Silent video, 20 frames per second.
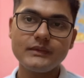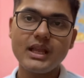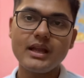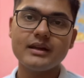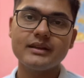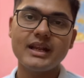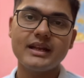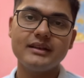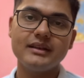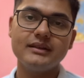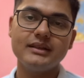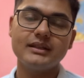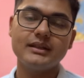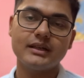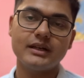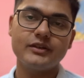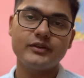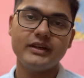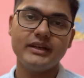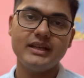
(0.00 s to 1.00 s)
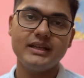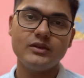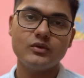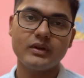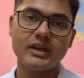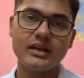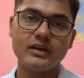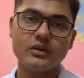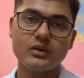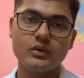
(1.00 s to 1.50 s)
And then in the third reading, you
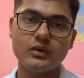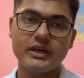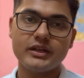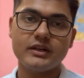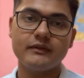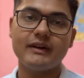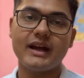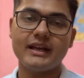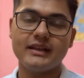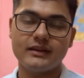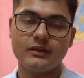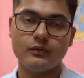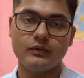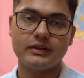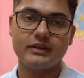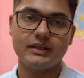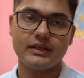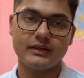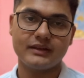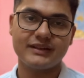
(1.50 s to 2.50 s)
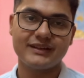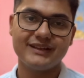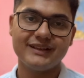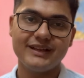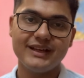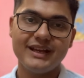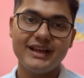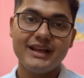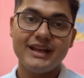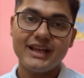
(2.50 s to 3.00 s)
can go and revise those things.
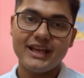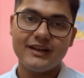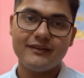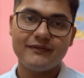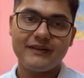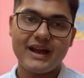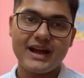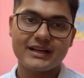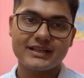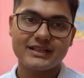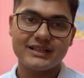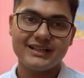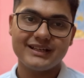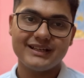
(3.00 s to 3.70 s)
In fact,